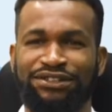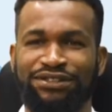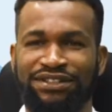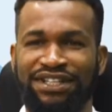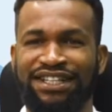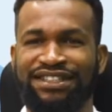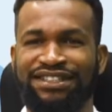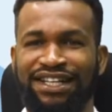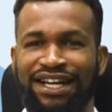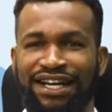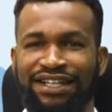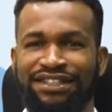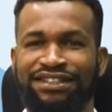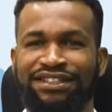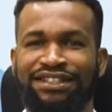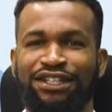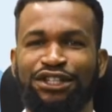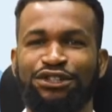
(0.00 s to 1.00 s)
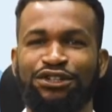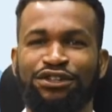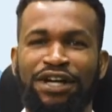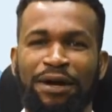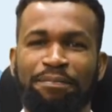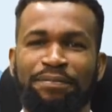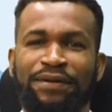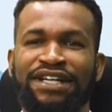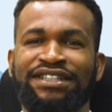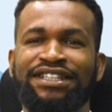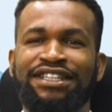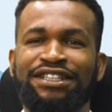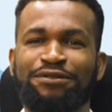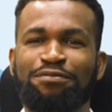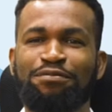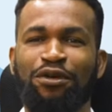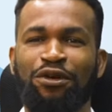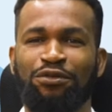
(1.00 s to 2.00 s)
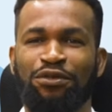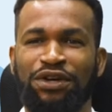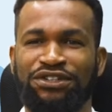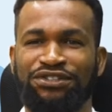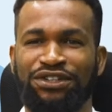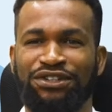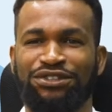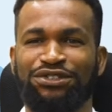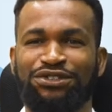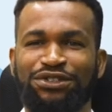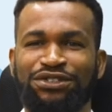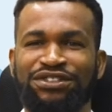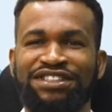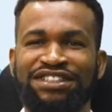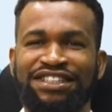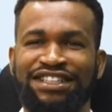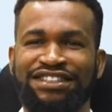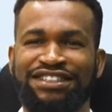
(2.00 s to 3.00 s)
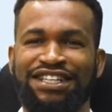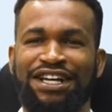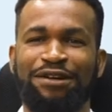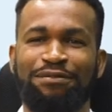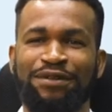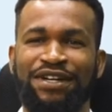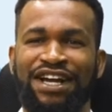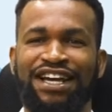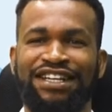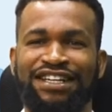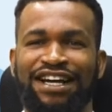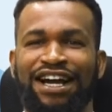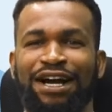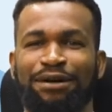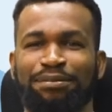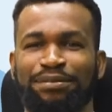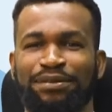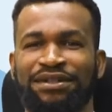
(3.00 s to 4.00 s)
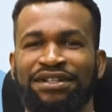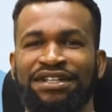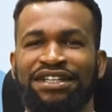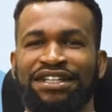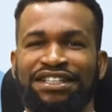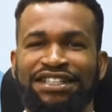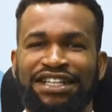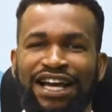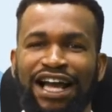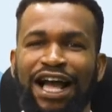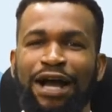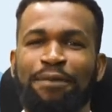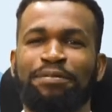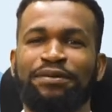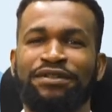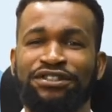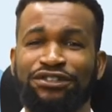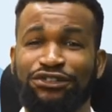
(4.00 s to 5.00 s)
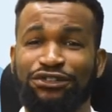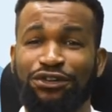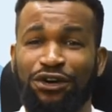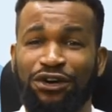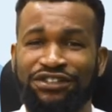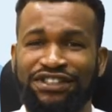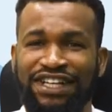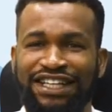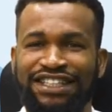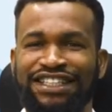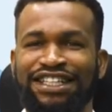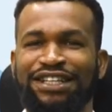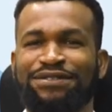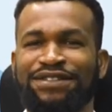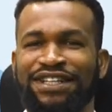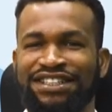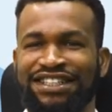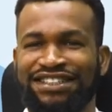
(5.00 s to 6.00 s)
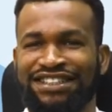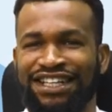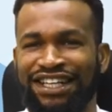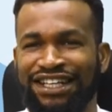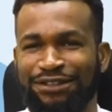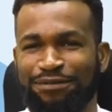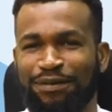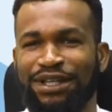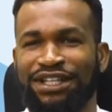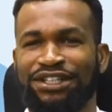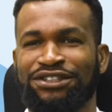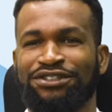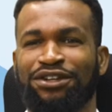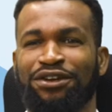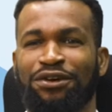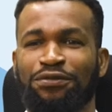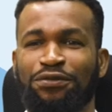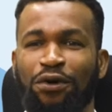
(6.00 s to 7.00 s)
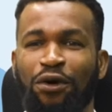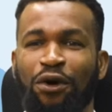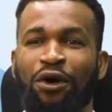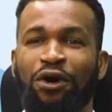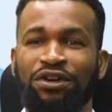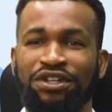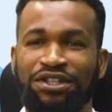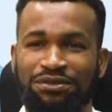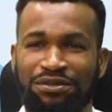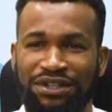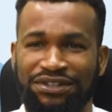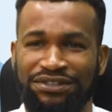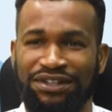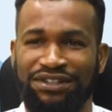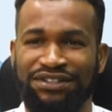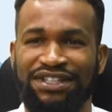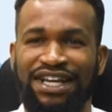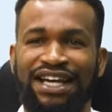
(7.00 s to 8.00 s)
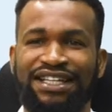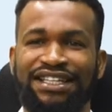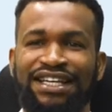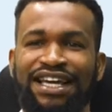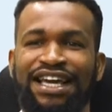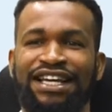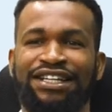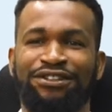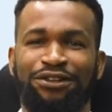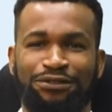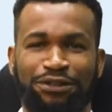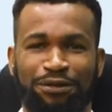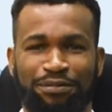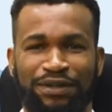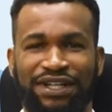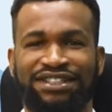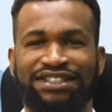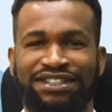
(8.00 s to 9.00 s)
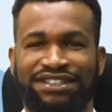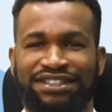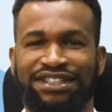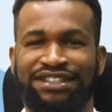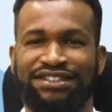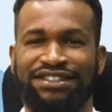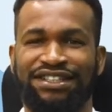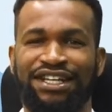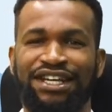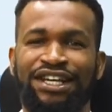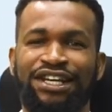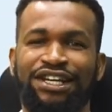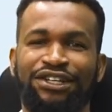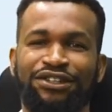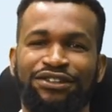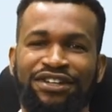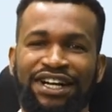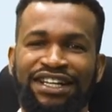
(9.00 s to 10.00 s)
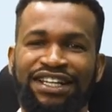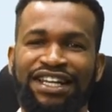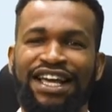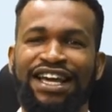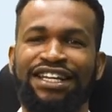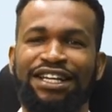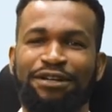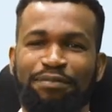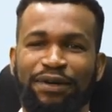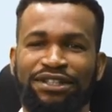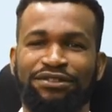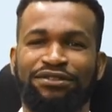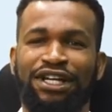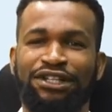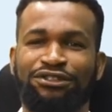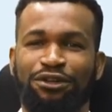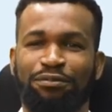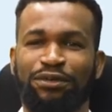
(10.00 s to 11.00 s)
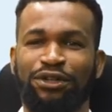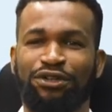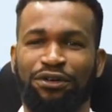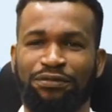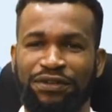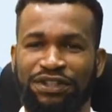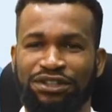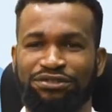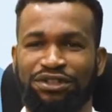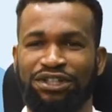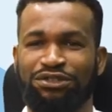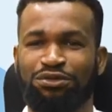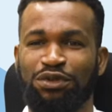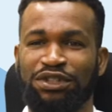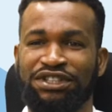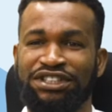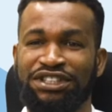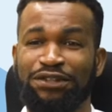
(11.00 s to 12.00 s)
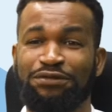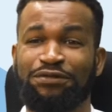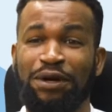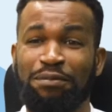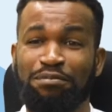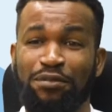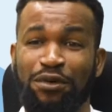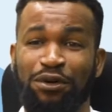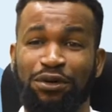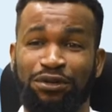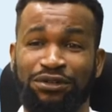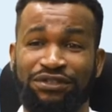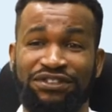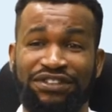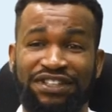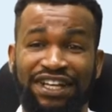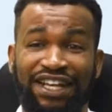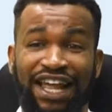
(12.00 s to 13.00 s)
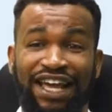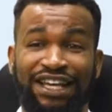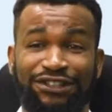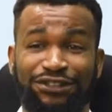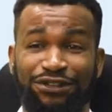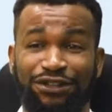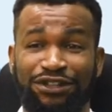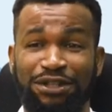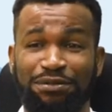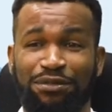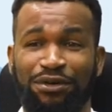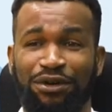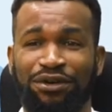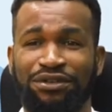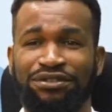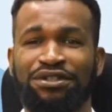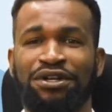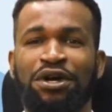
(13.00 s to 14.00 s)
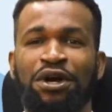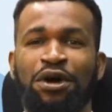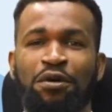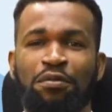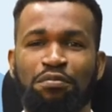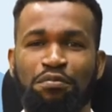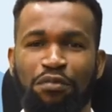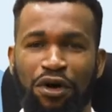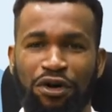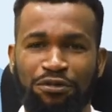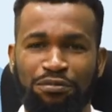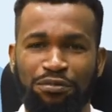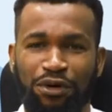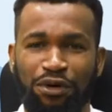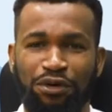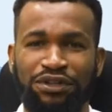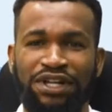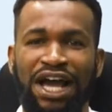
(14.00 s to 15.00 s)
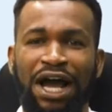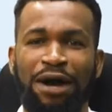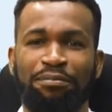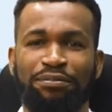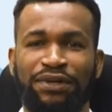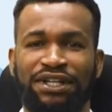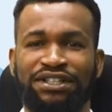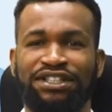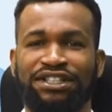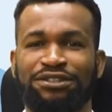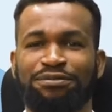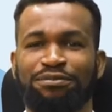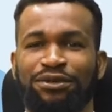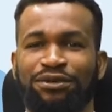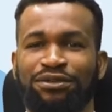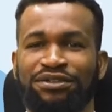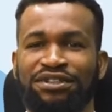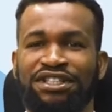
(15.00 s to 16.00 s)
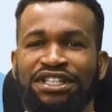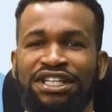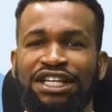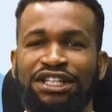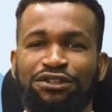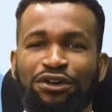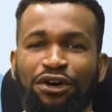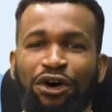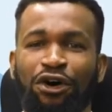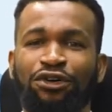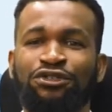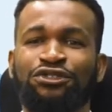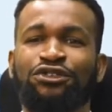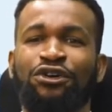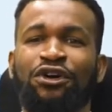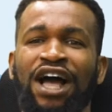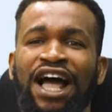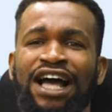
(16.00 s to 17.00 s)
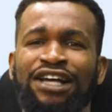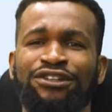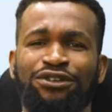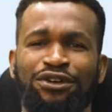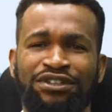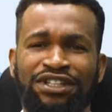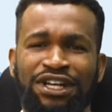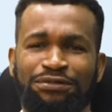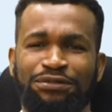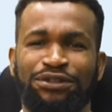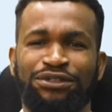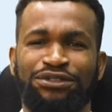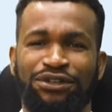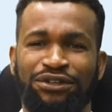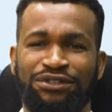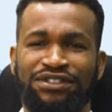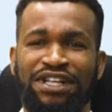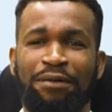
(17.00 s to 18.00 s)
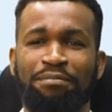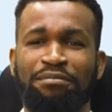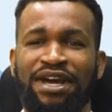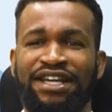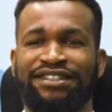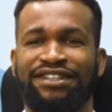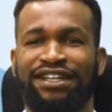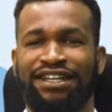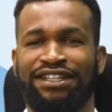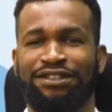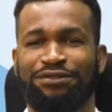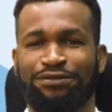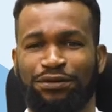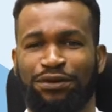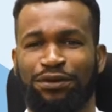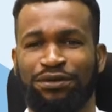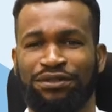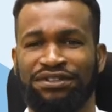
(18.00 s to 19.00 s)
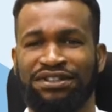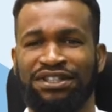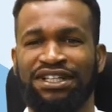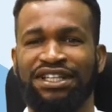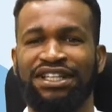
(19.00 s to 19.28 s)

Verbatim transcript: in today's class. You can practice more questions using the Exam Guide app. The app scores and gives a detailed explanation of all the questions at the end of your practice test. You can learn a particular topic of interest with different modes like study mode, mock mode, and practice mode. It also has other features that makes learning fun.